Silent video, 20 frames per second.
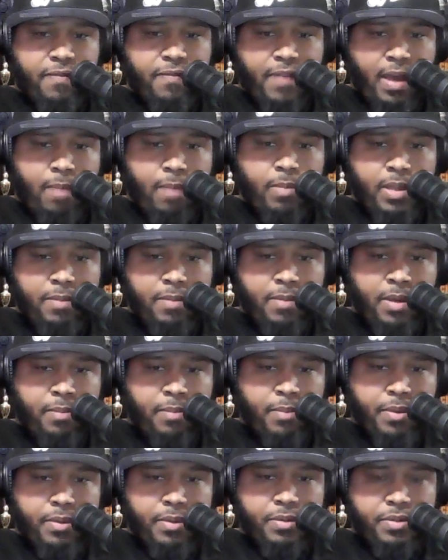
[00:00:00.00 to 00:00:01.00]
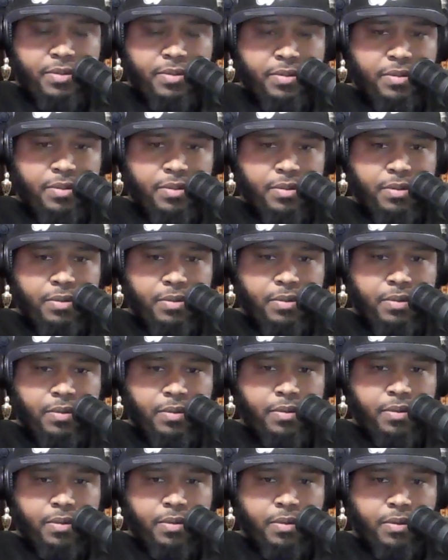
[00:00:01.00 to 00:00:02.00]
the family members,
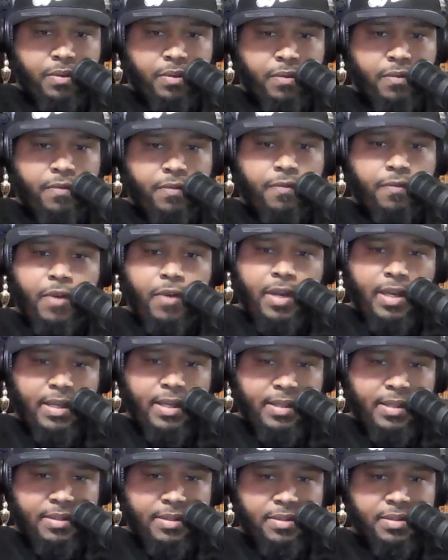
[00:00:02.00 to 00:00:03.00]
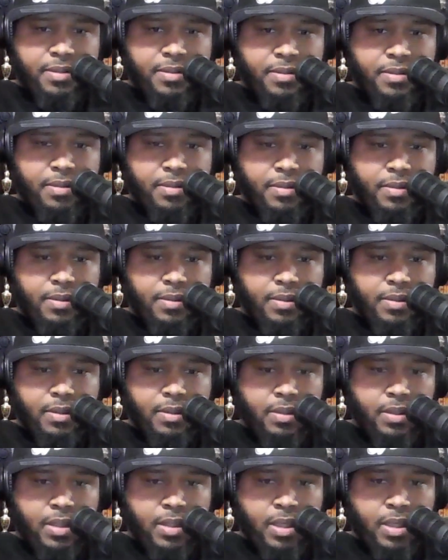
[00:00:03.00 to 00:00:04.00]
friends,
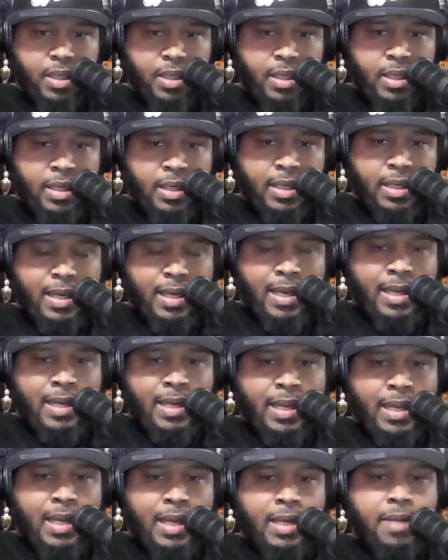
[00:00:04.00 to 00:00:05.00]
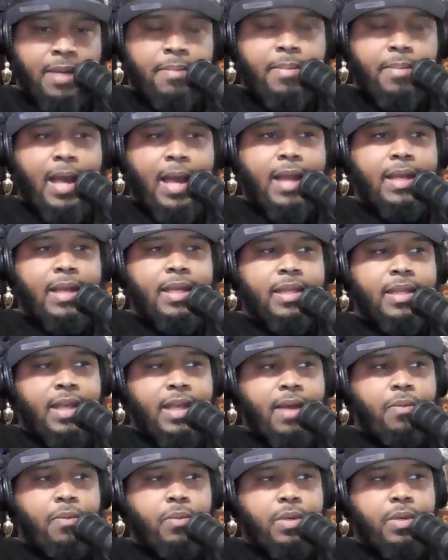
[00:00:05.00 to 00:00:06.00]
and anybody
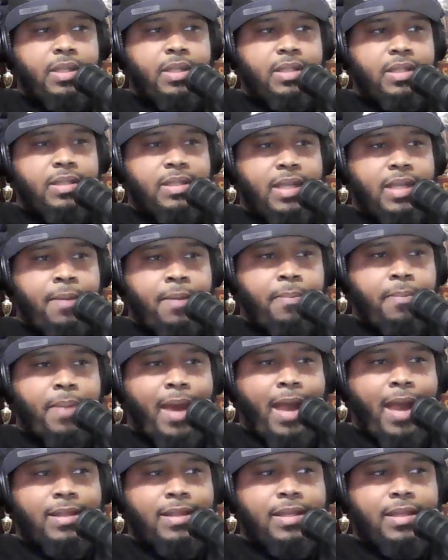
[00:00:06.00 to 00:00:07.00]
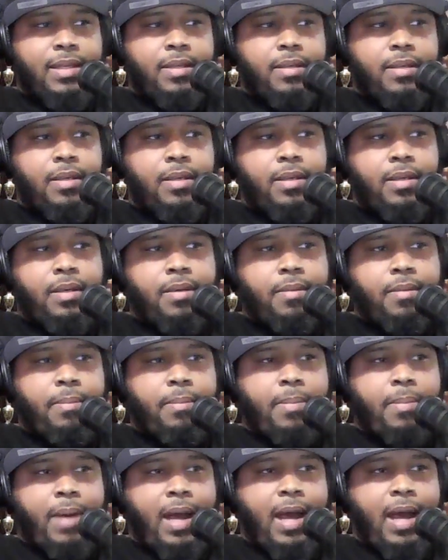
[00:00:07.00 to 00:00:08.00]
that was impacted
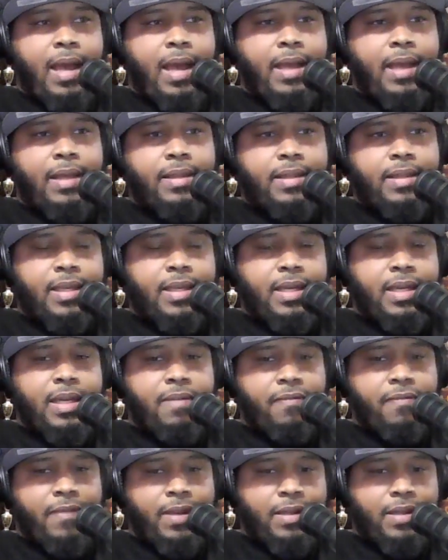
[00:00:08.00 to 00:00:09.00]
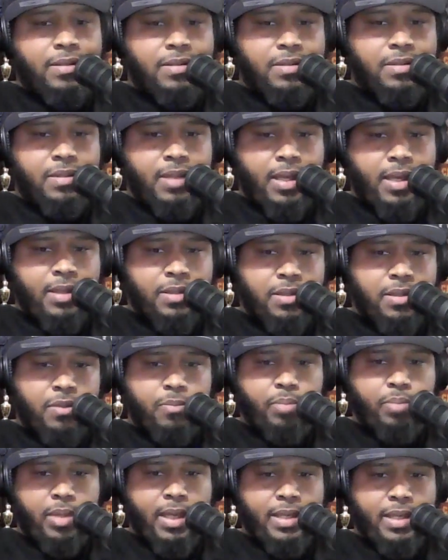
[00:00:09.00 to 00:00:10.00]
by the events that
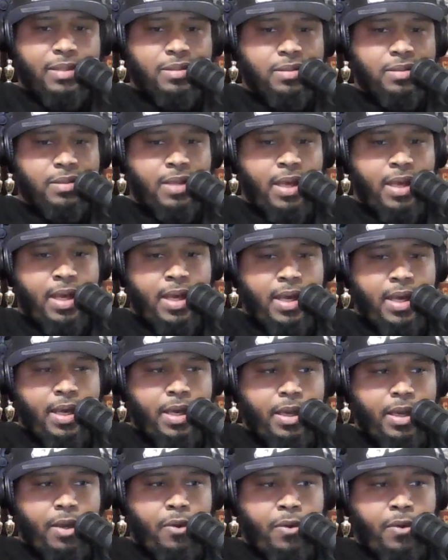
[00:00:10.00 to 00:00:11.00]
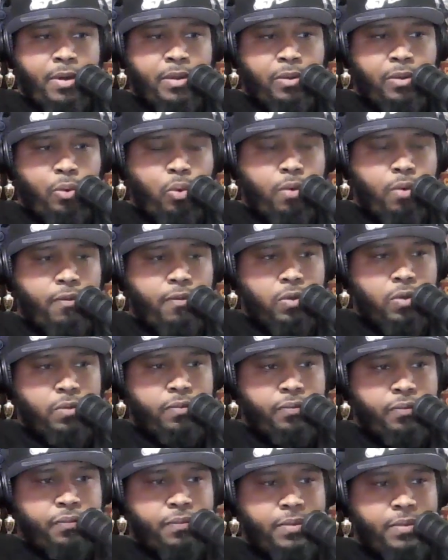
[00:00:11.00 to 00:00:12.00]
took place here in
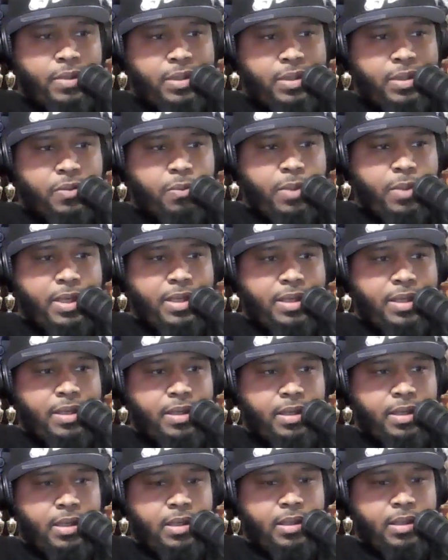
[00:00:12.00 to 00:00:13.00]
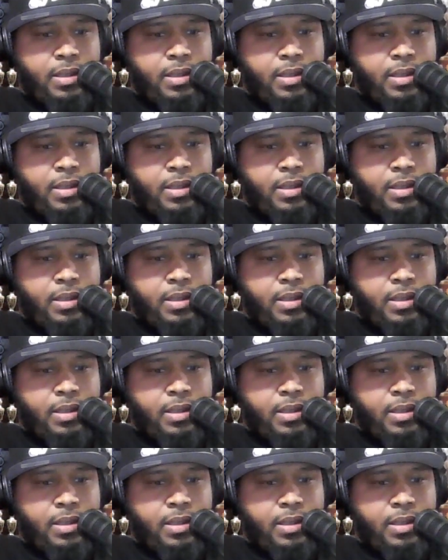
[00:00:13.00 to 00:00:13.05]
Louisville this week.